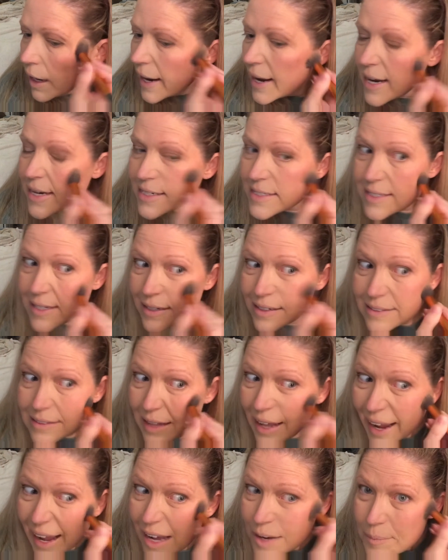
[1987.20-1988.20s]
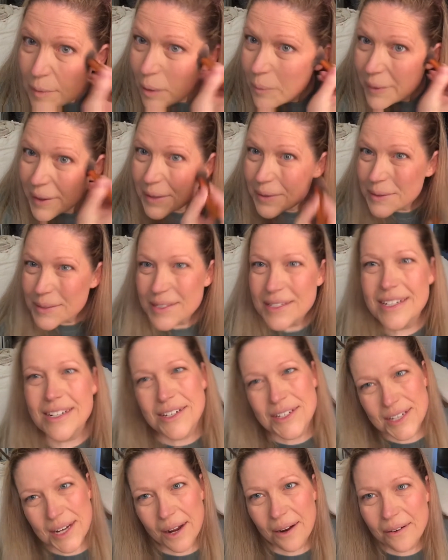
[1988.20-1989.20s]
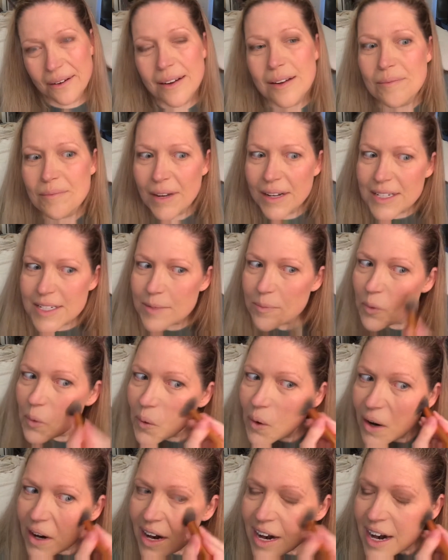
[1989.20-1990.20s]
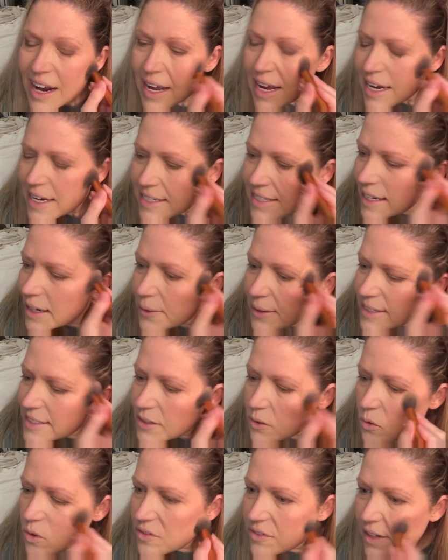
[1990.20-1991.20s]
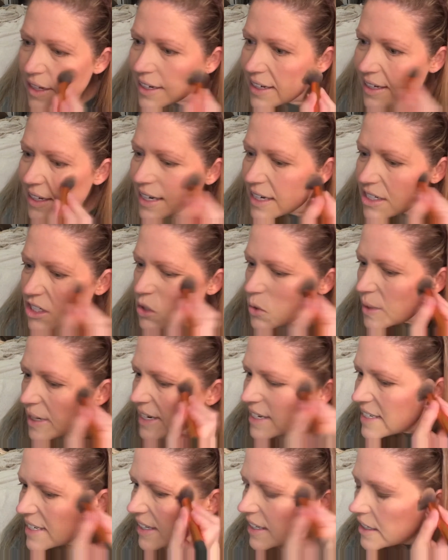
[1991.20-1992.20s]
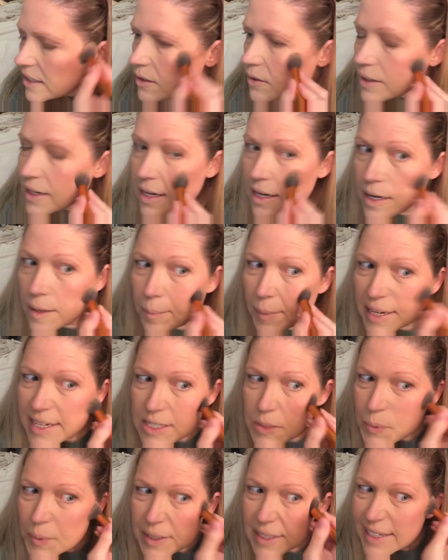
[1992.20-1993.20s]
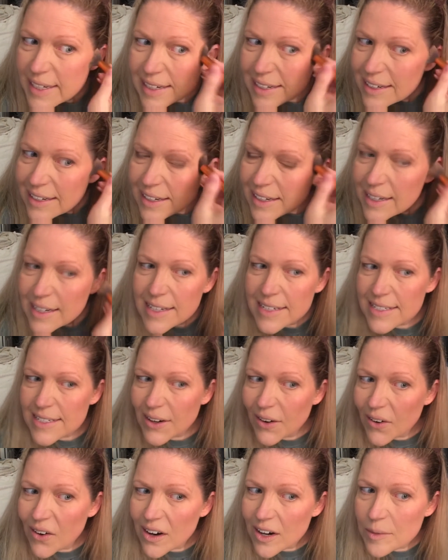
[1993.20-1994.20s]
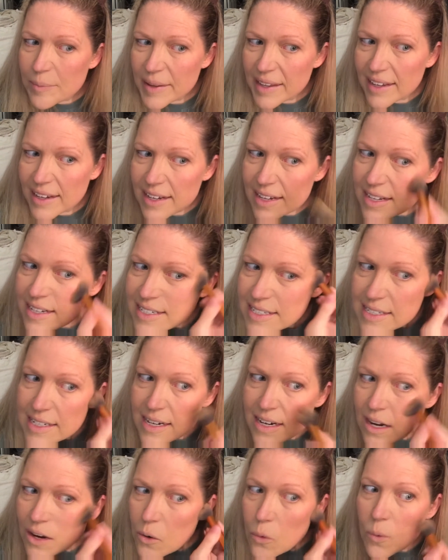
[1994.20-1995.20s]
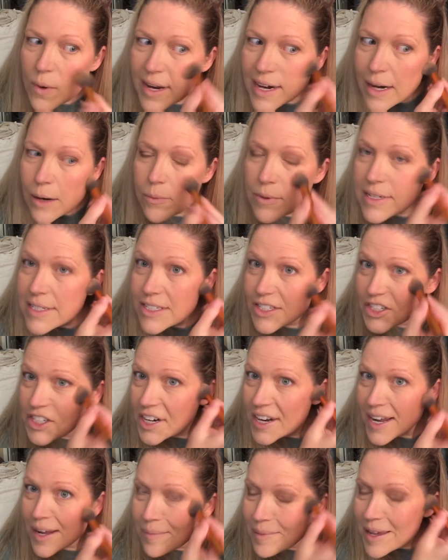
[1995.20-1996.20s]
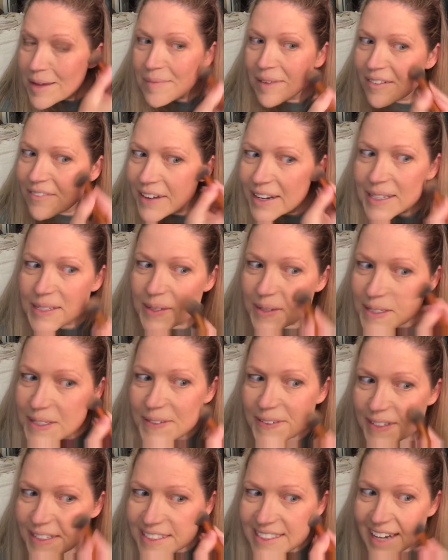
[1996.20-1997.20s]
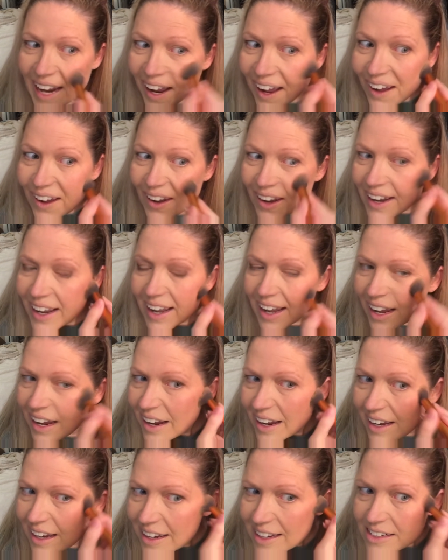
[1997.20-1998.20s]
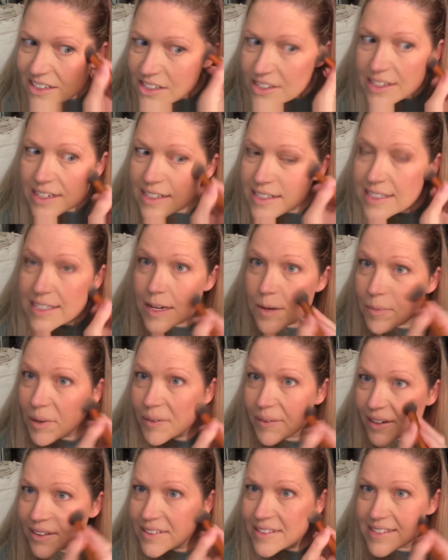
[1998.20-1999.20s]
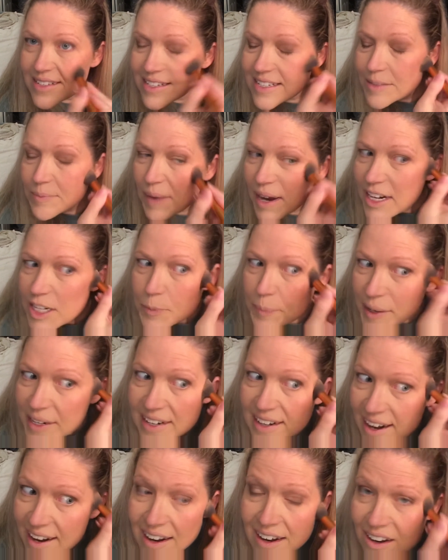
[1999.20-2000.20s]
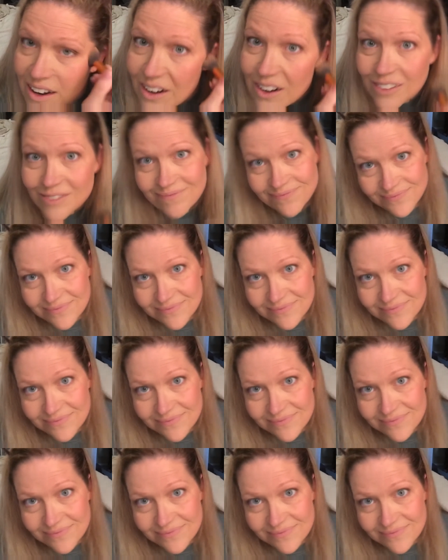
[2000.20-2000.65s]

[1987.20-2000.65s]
it's allowed my wrinkles to show up much more. So it's sort of like a catch-22. It's hard because when I was chubby, my face was filled out and you didn't see my wrinkles as much. But now